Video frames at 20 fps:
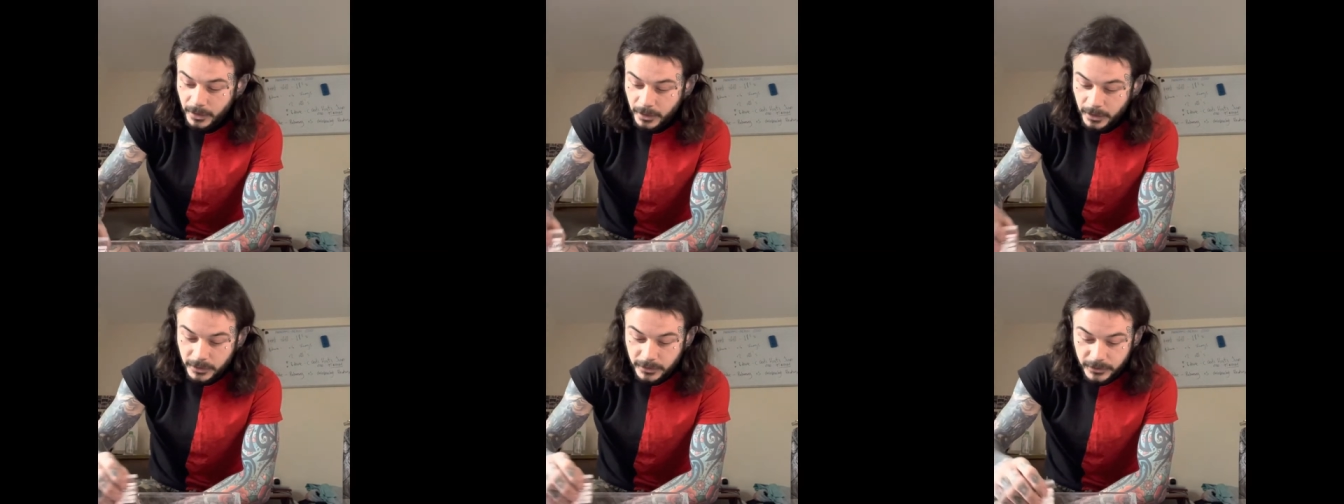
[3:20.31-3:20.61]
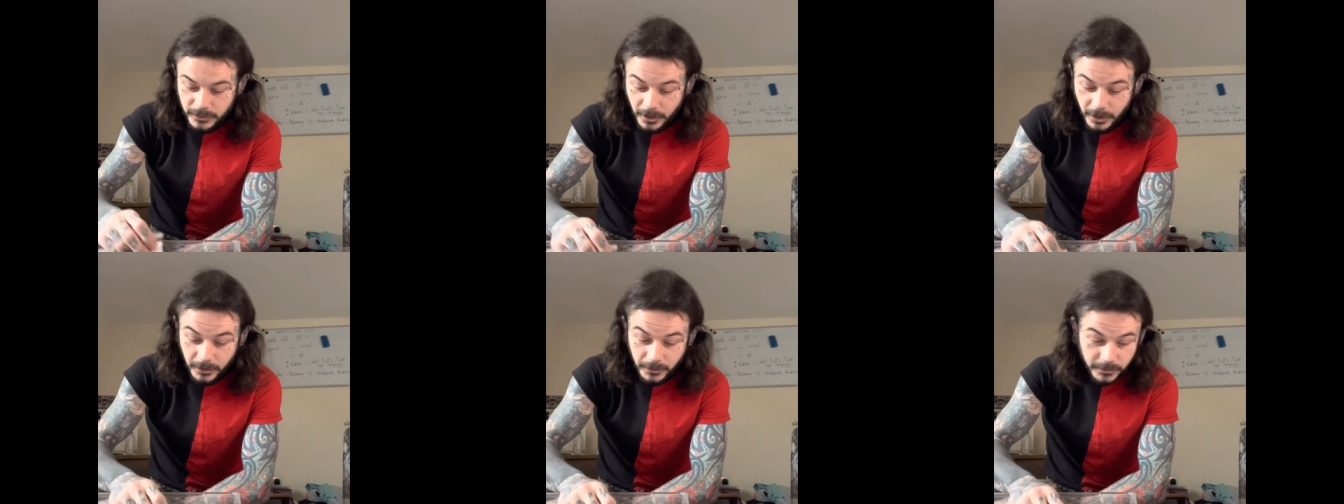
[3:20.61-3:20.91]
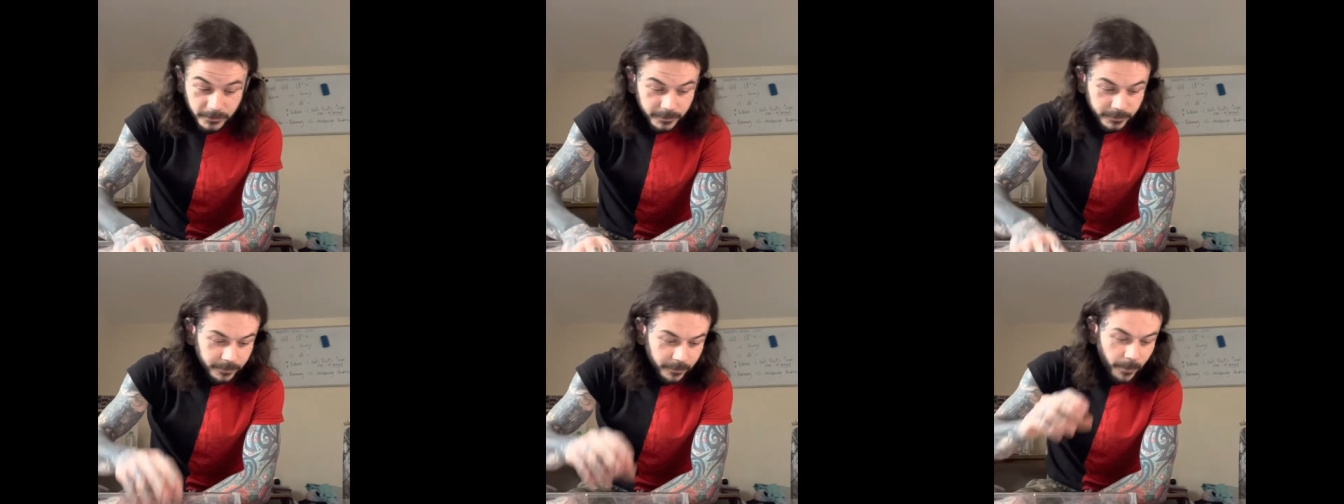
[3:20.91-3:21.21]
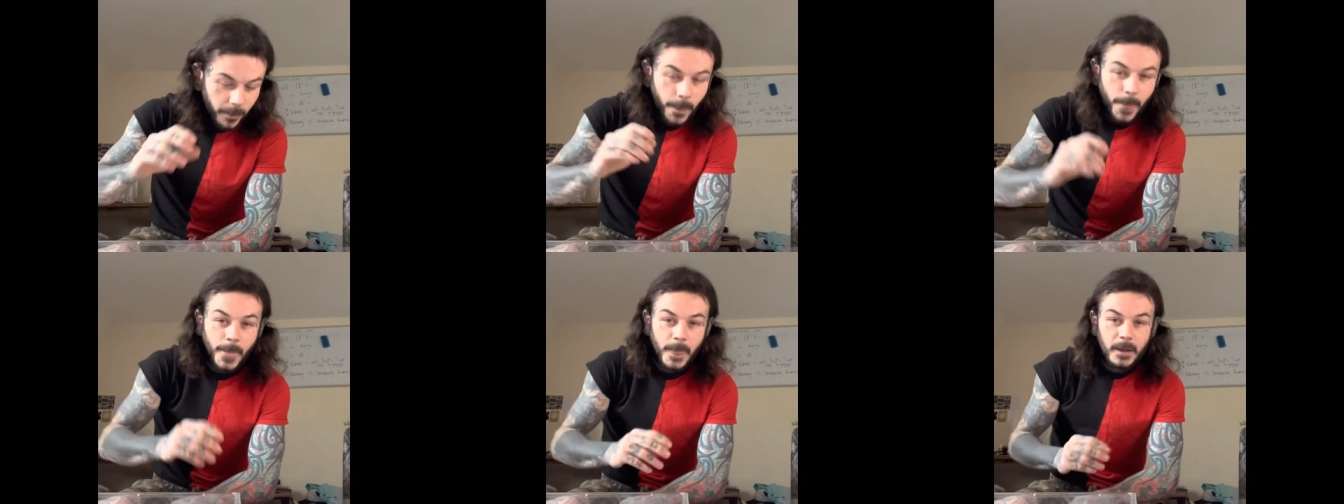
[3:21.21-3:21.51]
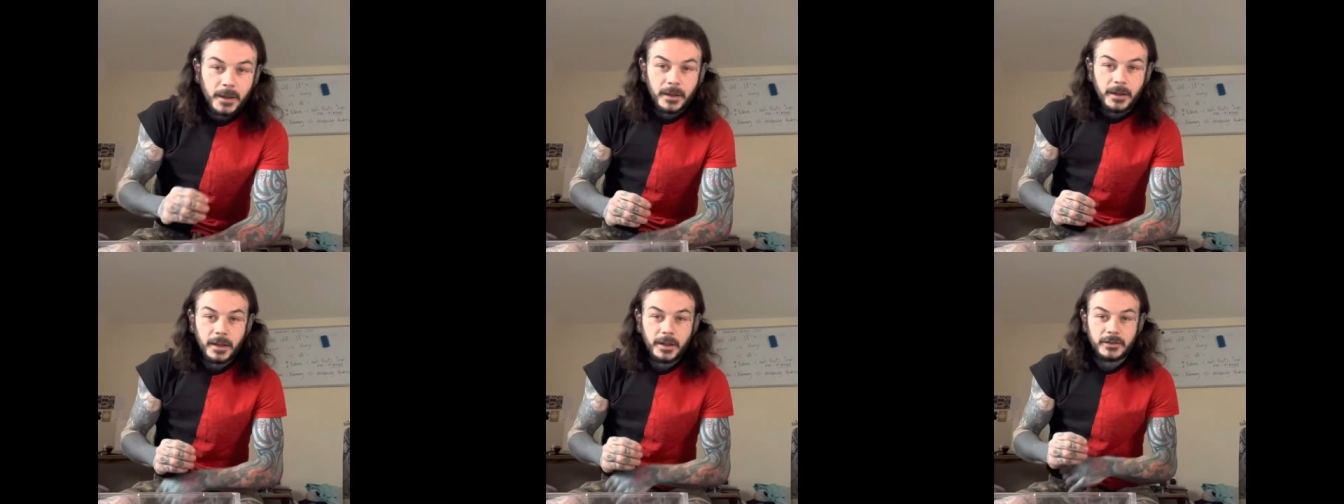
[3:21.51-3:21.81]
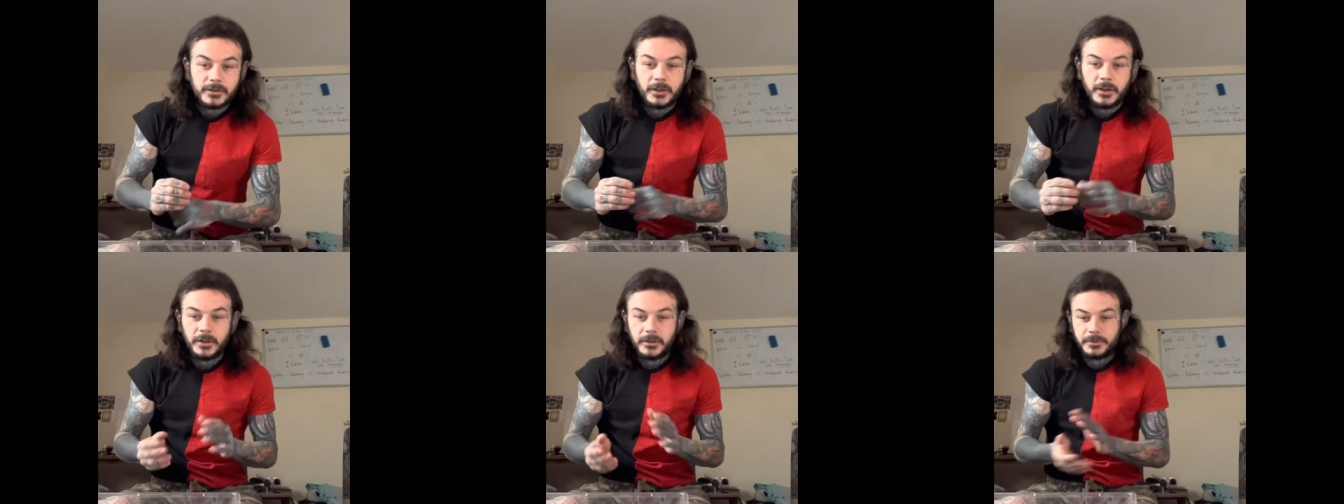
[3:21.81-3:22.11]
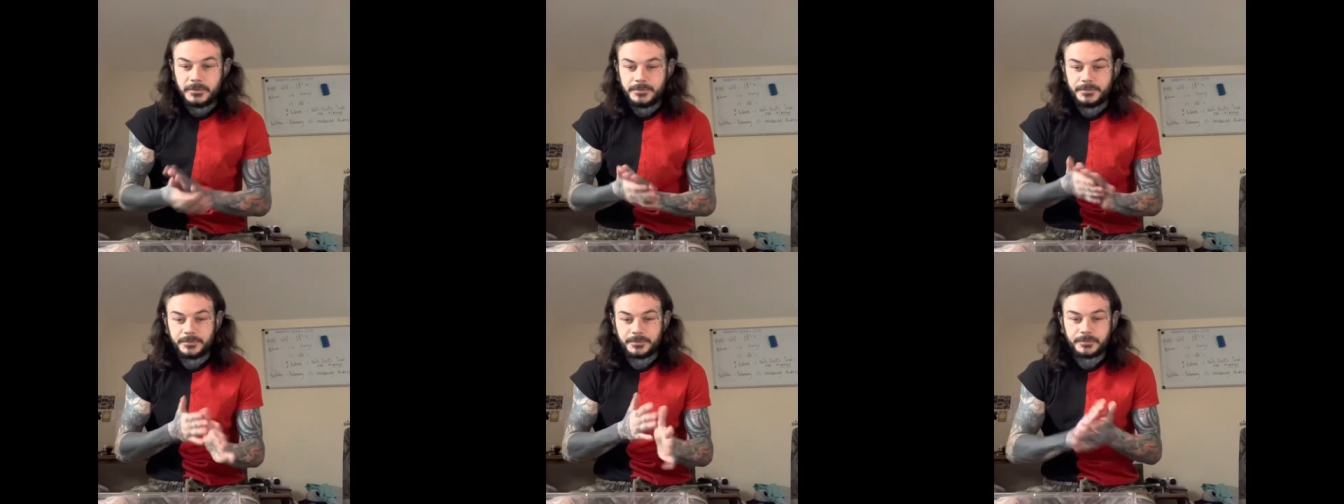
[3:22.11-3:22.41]
So, let's go.
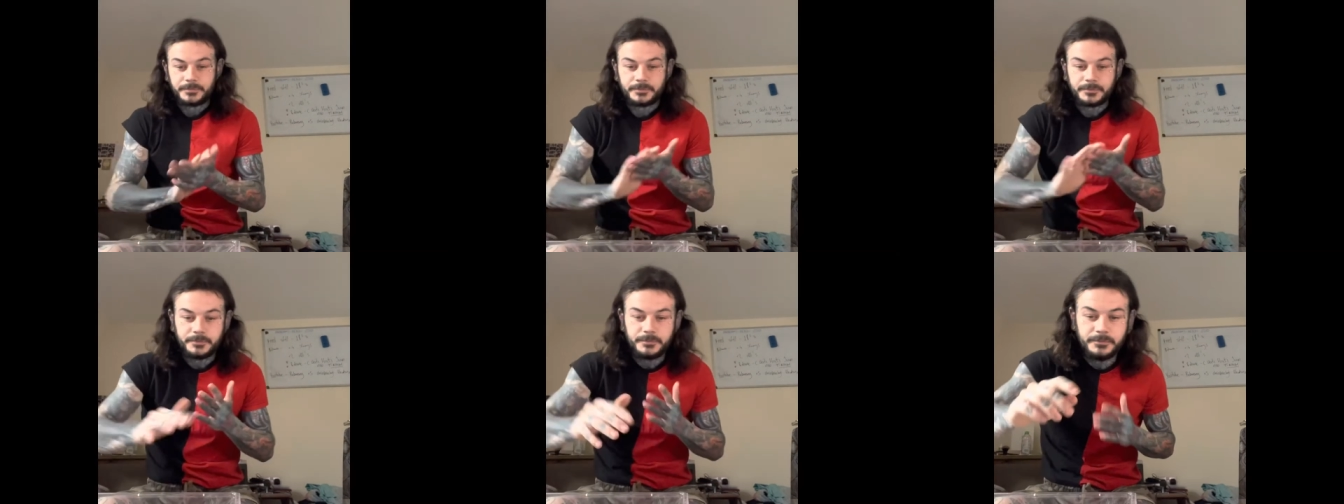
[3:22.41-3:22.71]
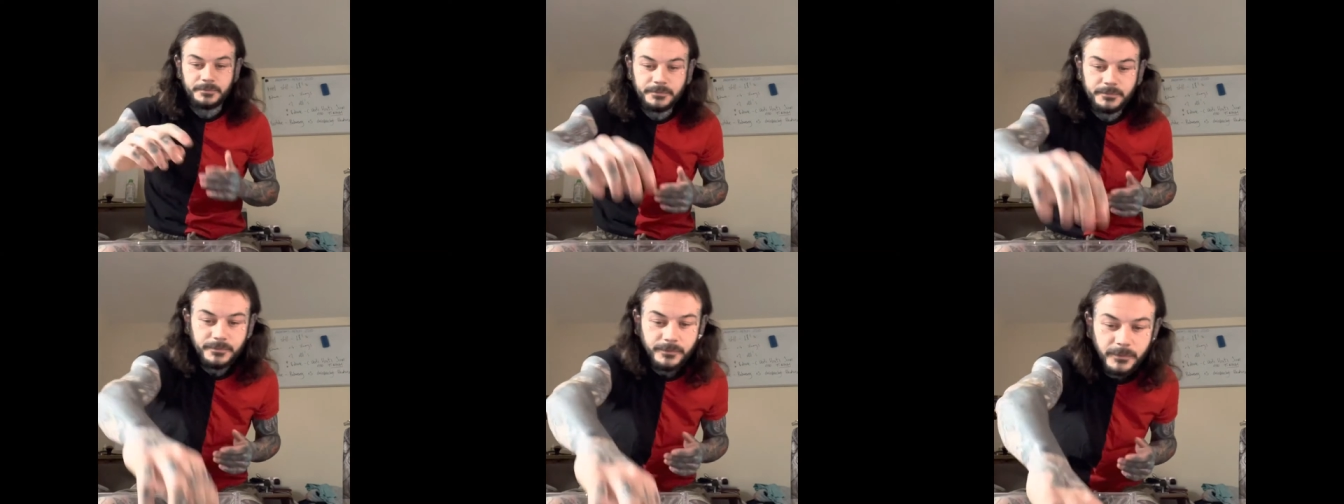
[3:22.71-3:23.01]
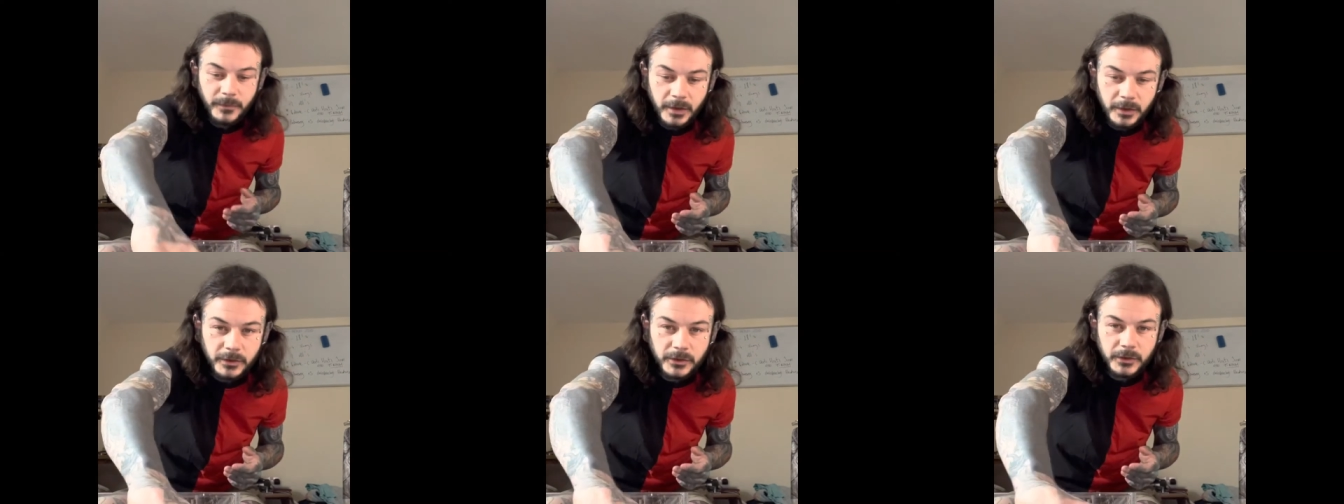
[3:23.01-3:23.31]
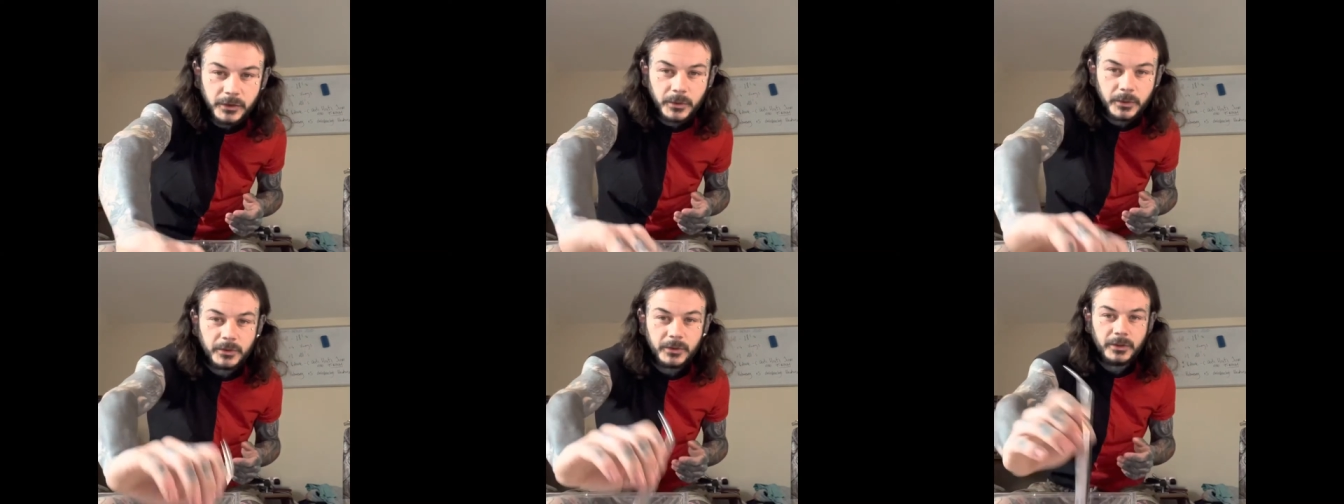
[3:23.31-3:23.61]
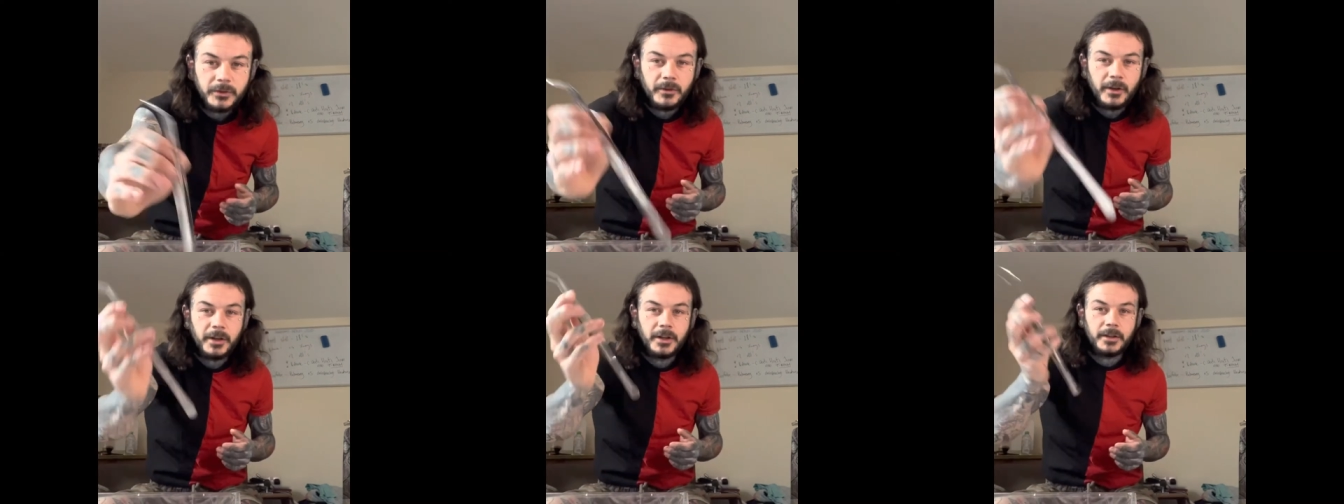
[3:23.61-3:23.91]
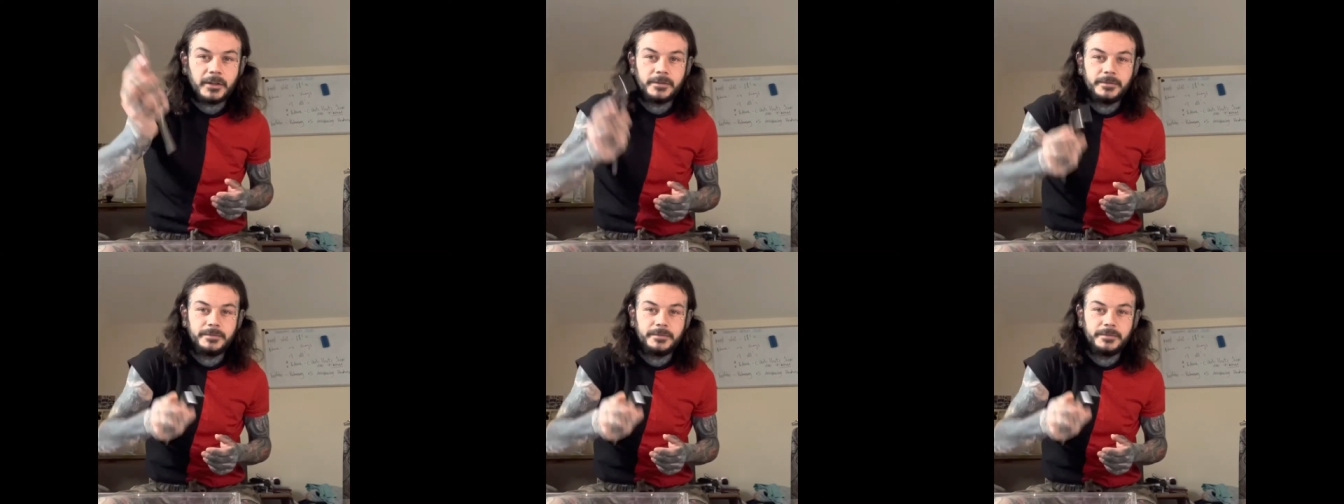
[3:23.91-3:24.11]
Tools are ready.